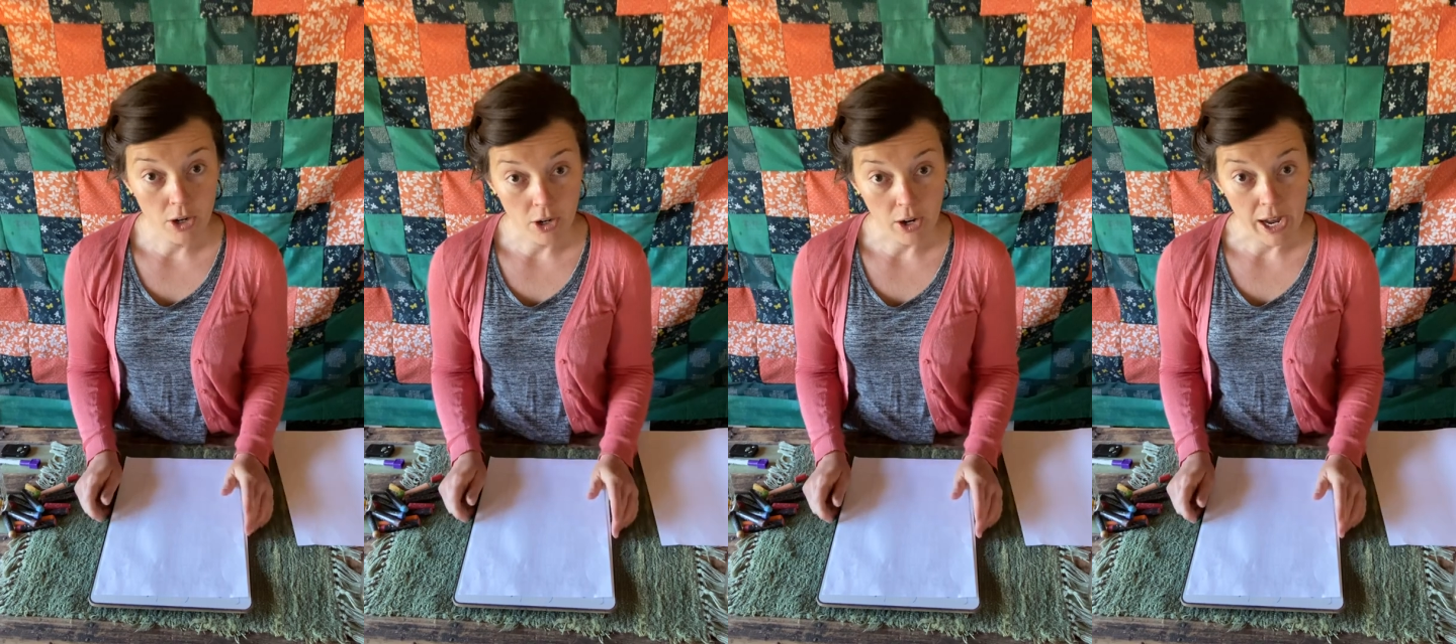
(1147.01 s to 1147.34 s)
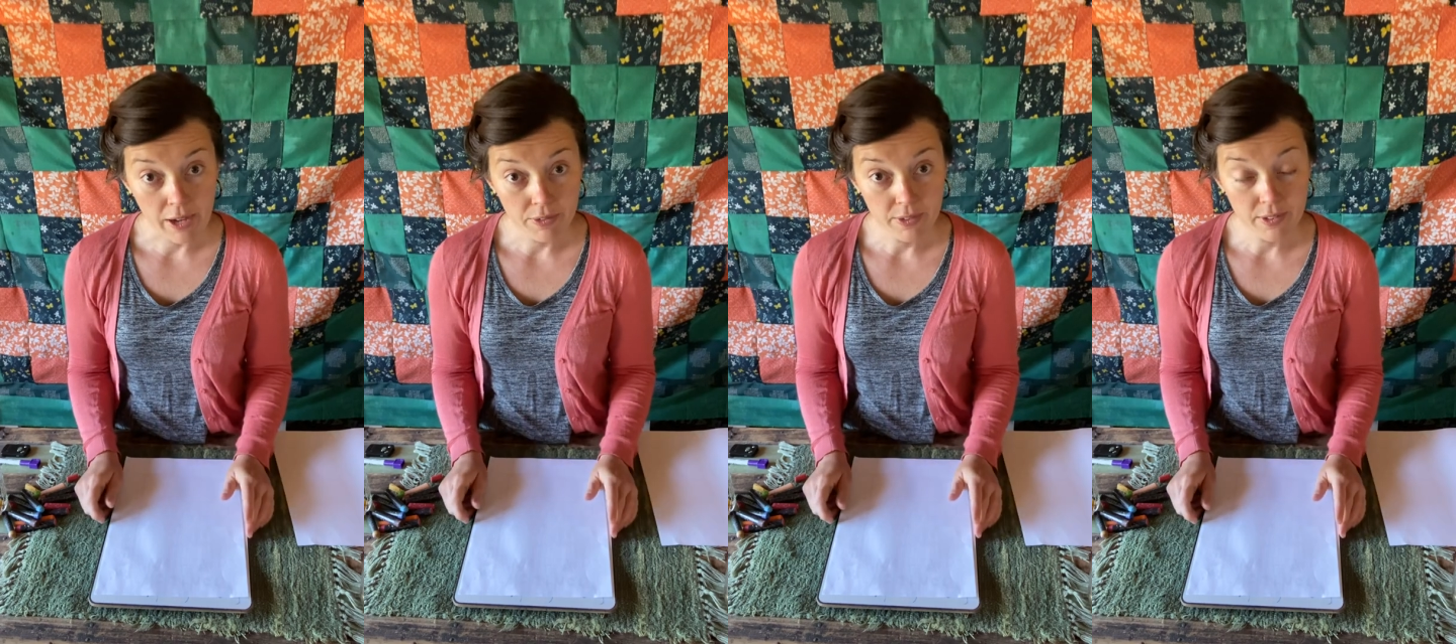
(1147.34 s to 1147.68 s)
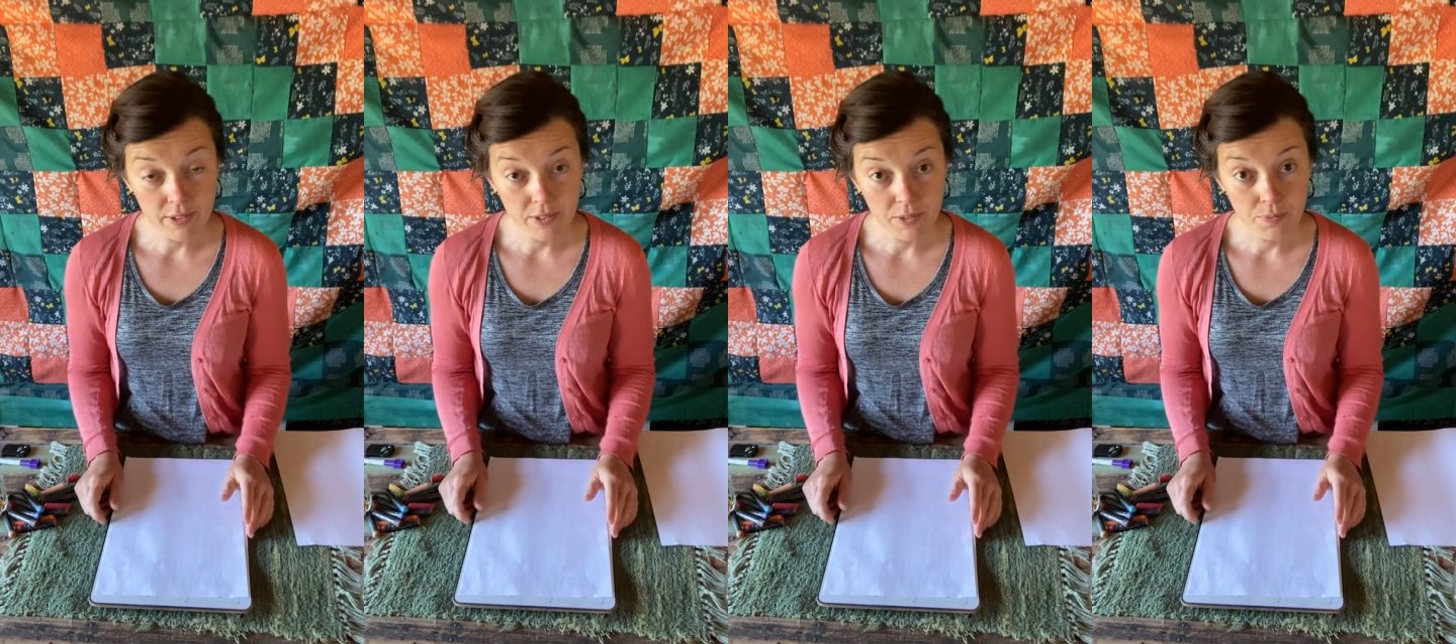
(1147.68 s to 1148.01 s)

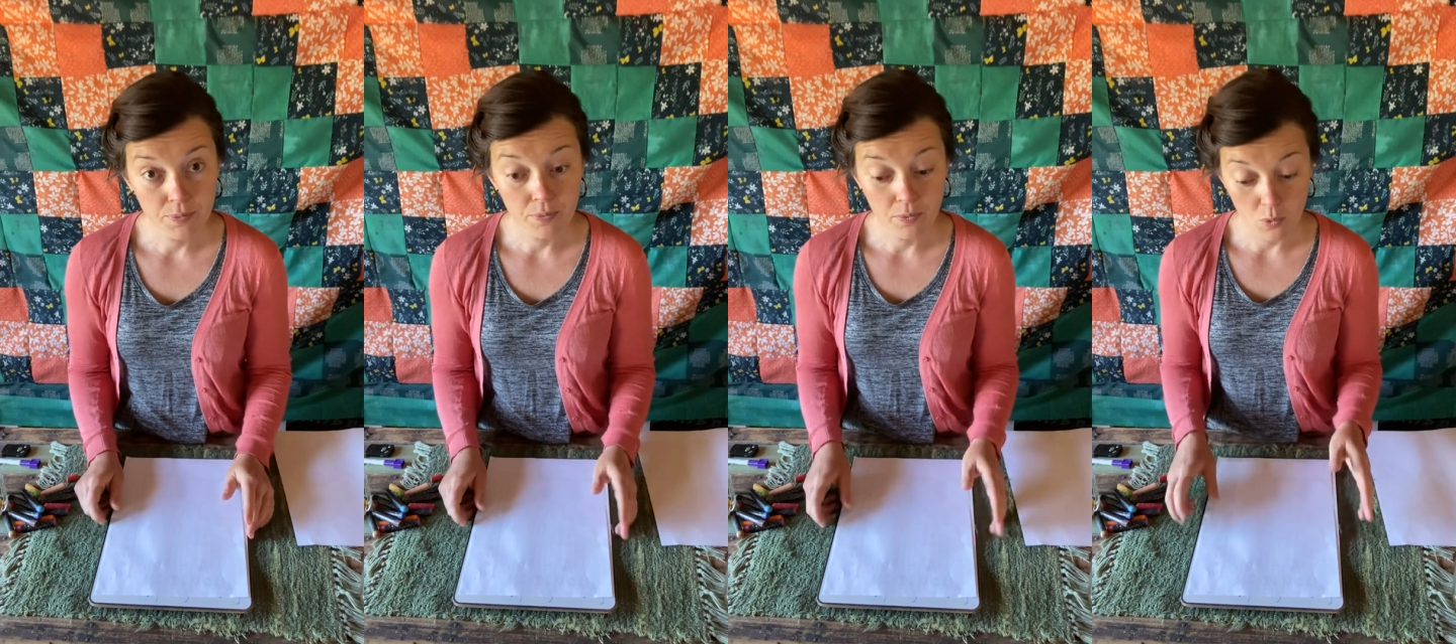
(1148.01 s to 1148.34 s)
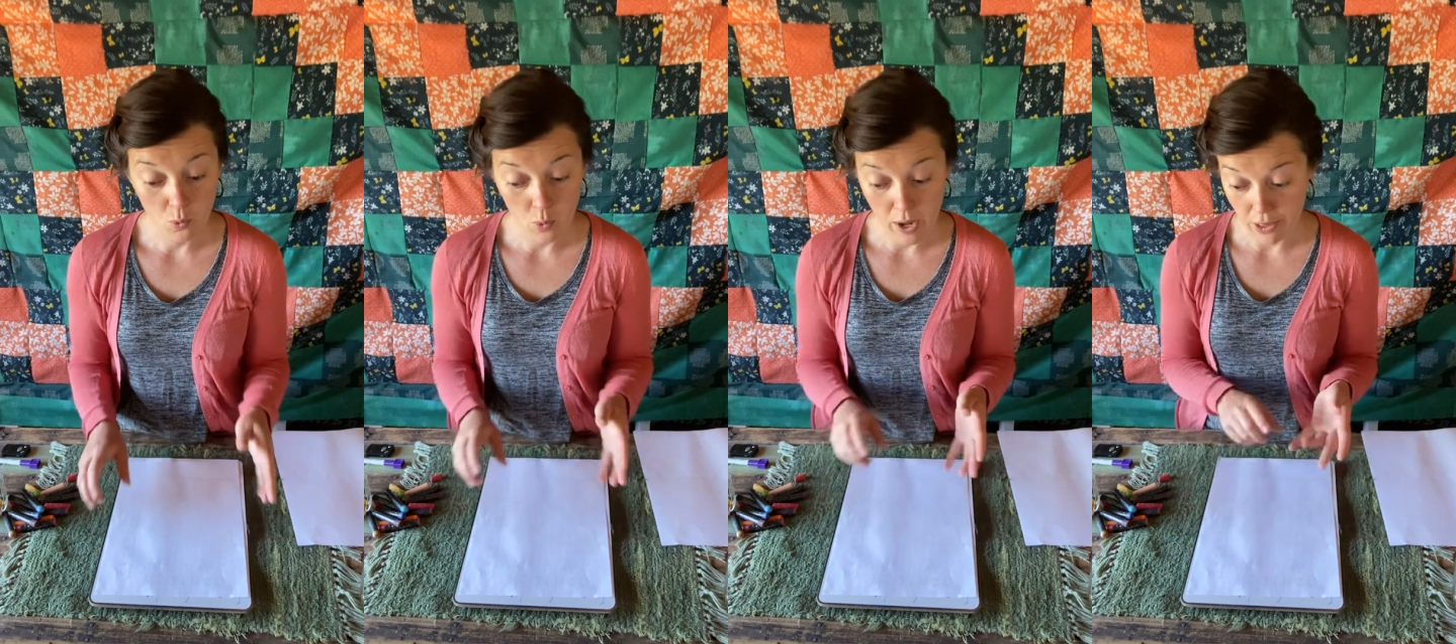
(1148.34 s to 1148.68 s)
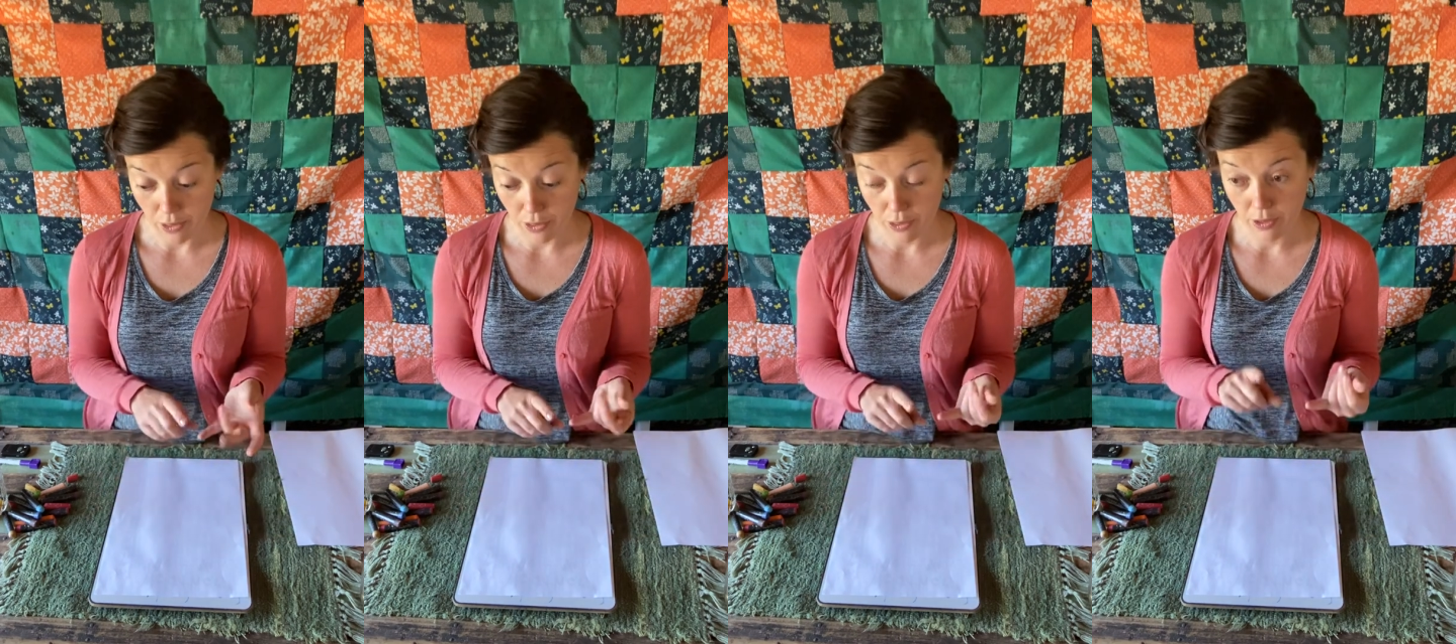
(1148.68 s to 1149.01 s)
graphs
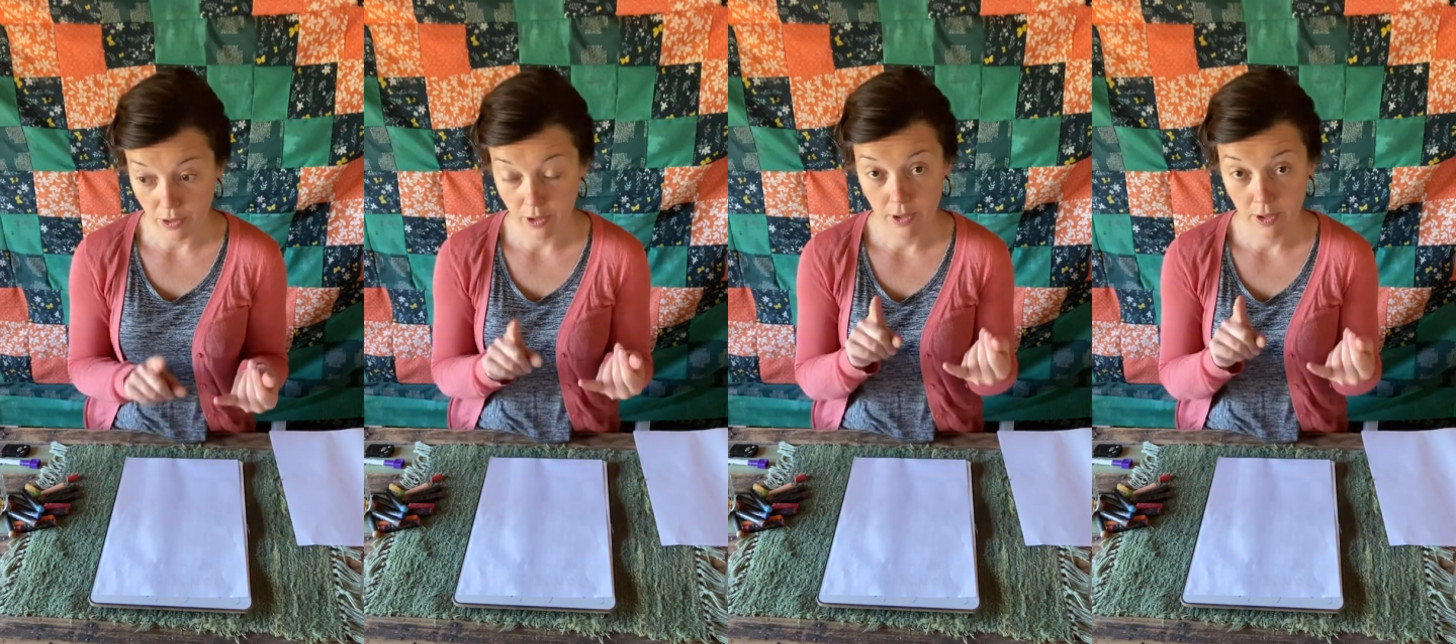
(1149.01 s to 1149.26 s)
with